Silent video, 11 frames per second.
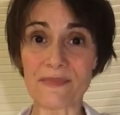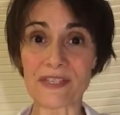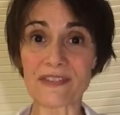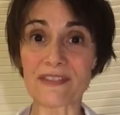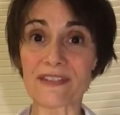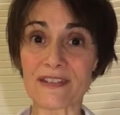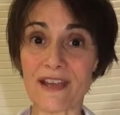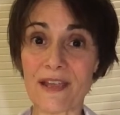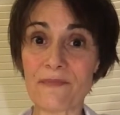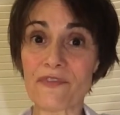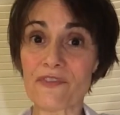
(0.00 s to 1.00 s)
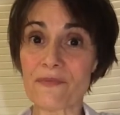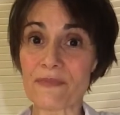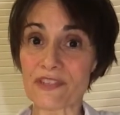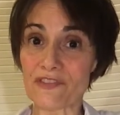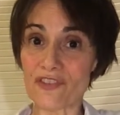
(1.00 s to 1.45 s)
It's the time for
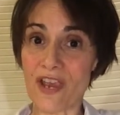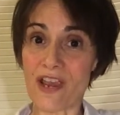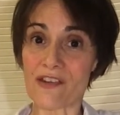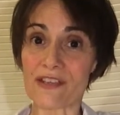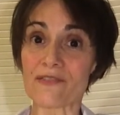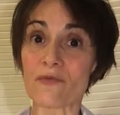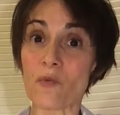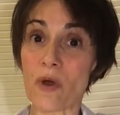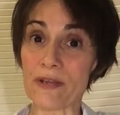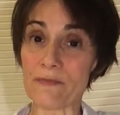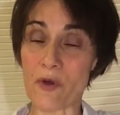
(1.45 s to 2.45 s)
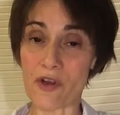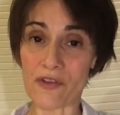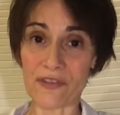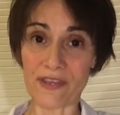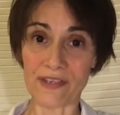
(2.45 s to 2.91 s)
Miss Sherry's One More
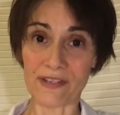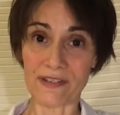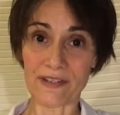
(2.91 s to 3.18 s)
Thing.